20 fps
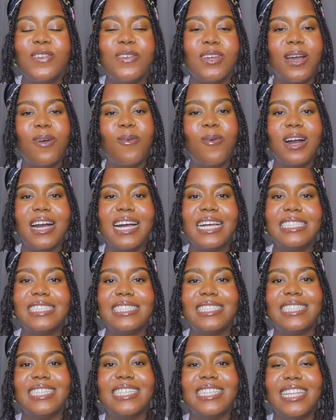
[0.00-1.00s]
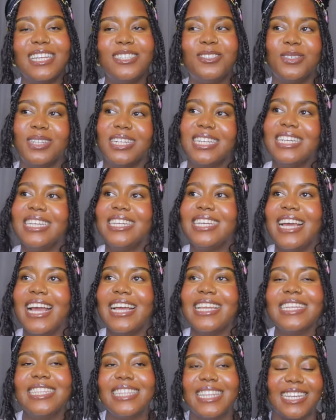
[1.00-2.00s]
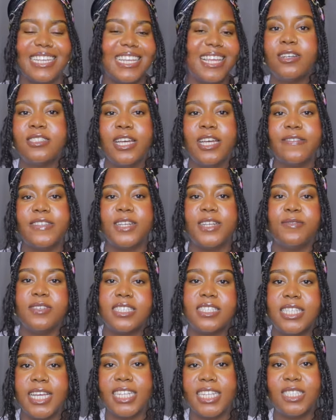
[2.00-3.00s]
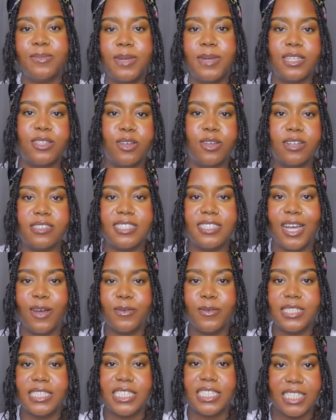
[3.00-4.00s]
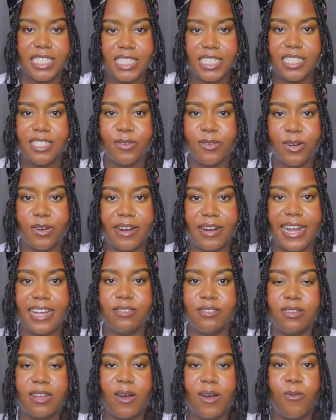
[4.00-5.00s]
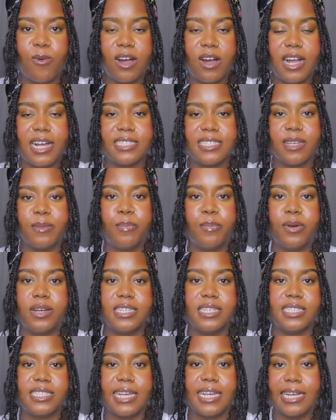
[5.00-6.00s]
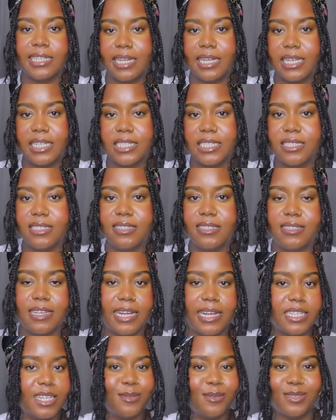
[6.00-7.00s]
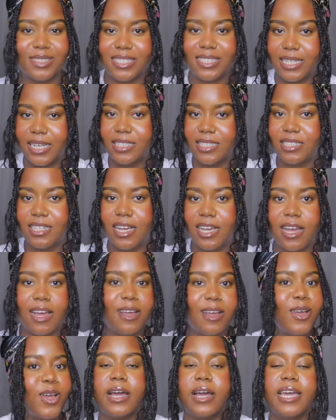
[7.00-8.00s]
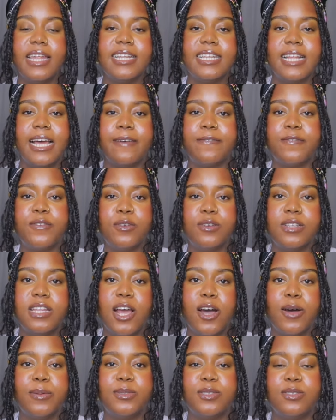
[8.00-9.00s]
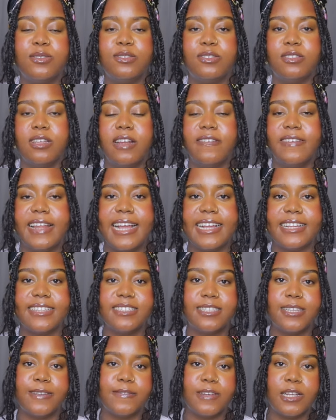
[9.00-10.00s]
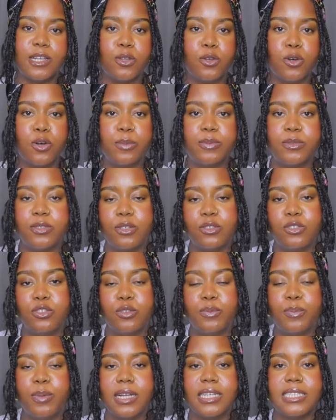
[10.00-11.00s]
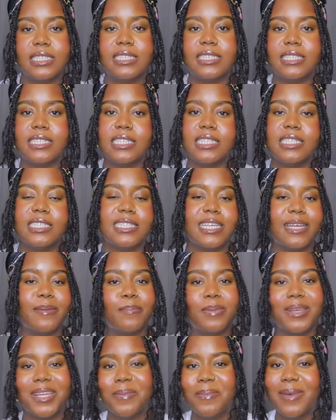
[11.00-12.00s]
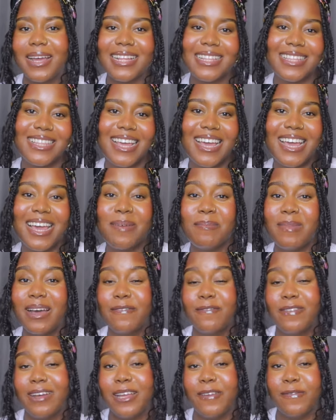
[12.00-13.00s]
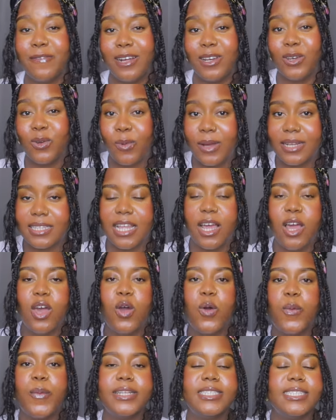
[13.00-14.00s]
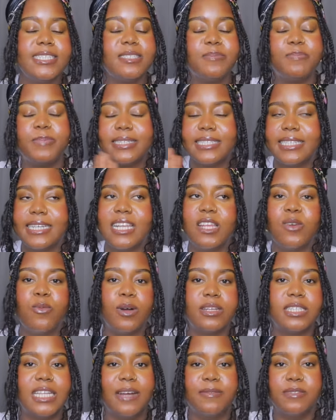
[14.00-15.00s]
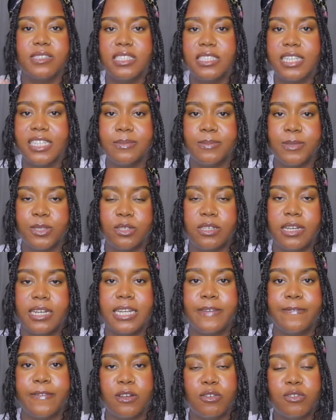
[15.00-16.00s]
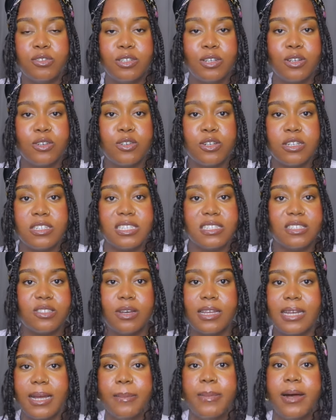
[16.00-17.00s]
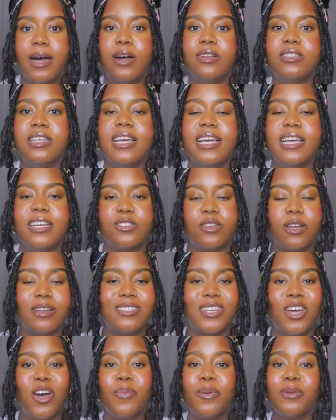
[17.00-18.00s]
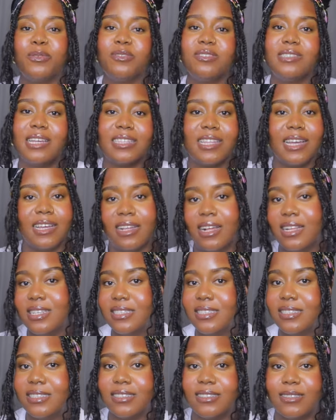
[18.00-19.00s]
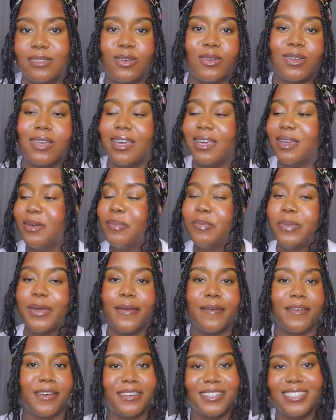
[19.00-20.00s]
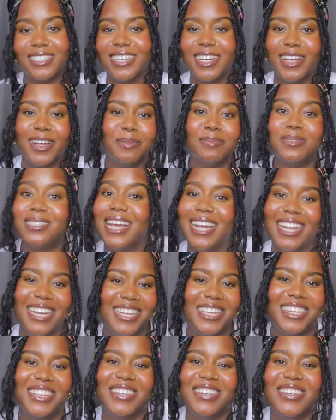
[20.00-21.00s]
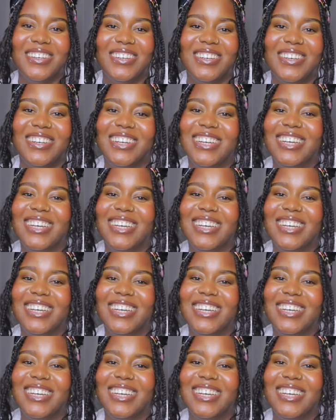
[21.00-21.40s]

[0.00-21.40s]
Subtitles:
You can work as literally anything because of the research method that we did. All right, you can work as a policy analyst and a researcher. Working in that field helps you to sort of like develop social policies, implement them, evaluate them, which is basically what that research method and evaluation course is all about. It's going to help you do data analysis, okay, period. I'm telling you.